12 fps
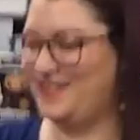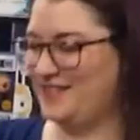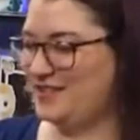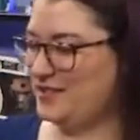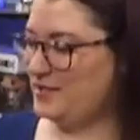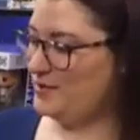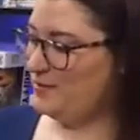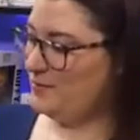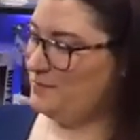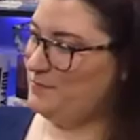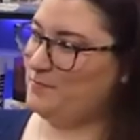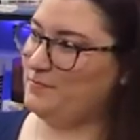
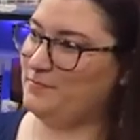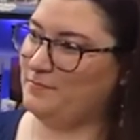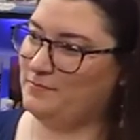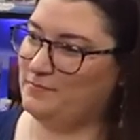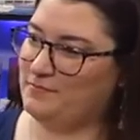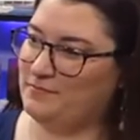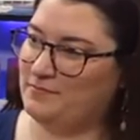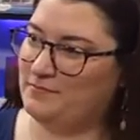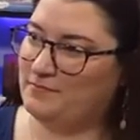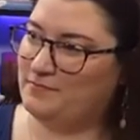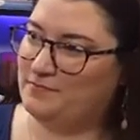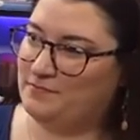
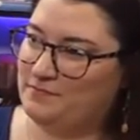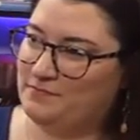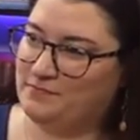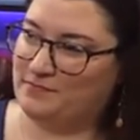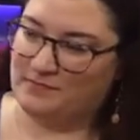No words are spoken by the person on screen.